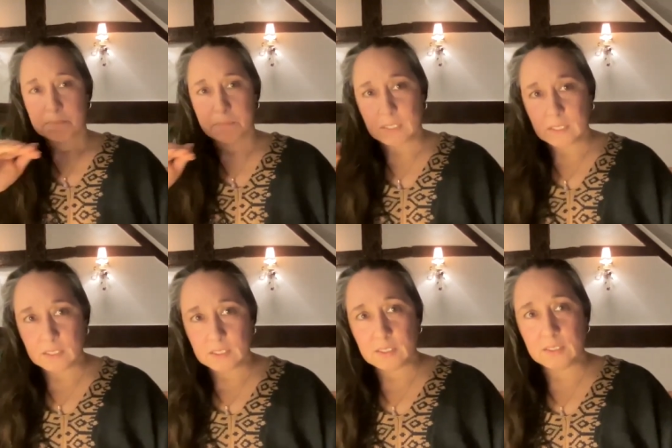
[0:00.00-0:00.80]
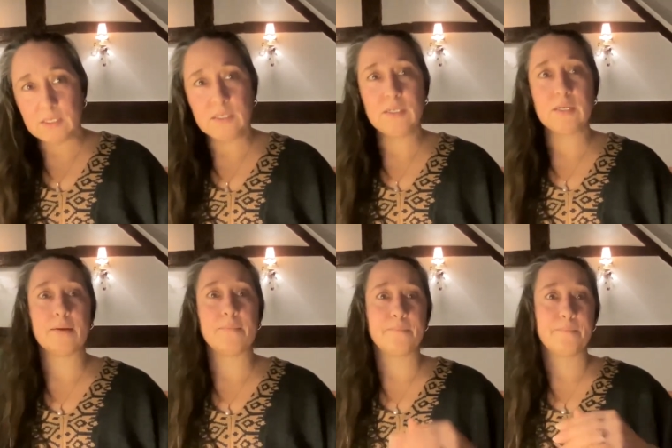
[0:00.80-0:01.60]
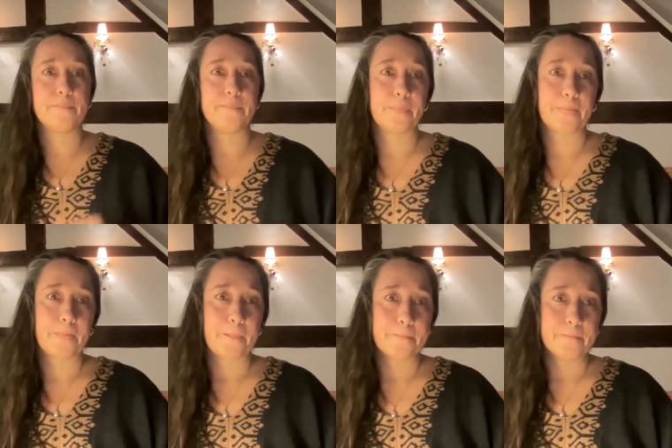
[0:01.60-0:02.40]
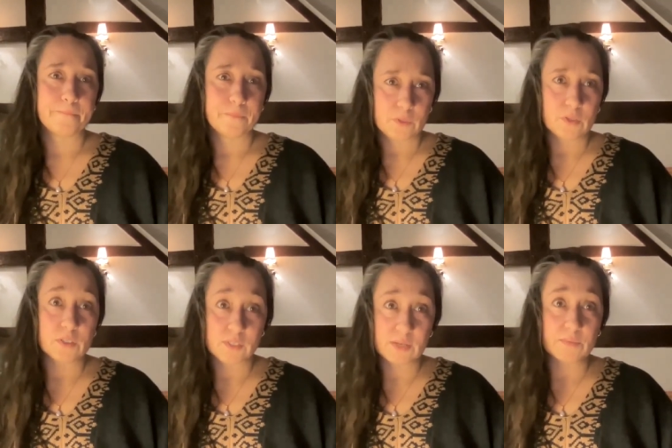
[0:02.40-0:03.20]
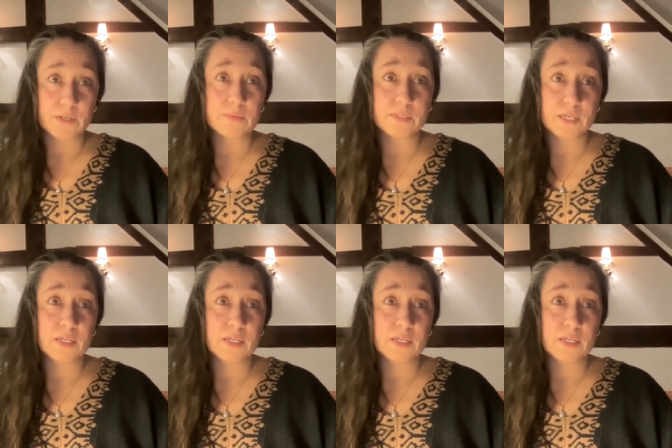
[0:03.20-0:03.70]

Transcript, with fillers: me. Do you understand what I'm